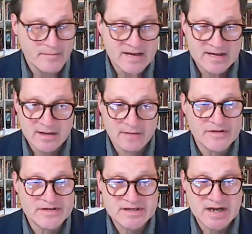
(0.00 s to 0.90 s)
many
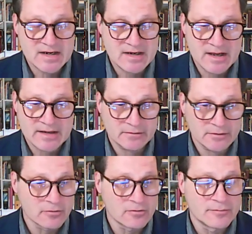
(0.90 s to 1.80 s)
of the state
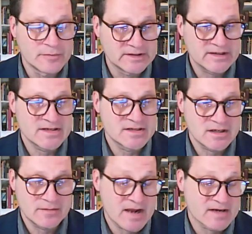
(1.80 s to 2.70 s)
and local
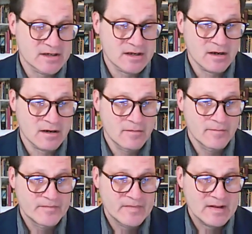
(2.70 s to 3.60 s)
police in
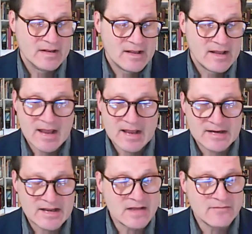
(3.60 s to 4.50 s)
Mexico.
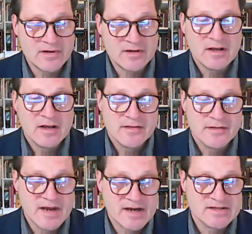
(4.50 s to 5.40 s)
And even
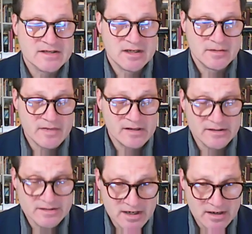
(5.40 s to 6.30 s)
the Mexican
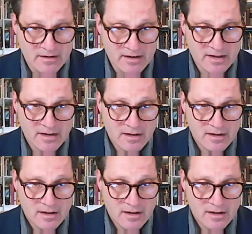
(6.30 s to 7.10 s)
military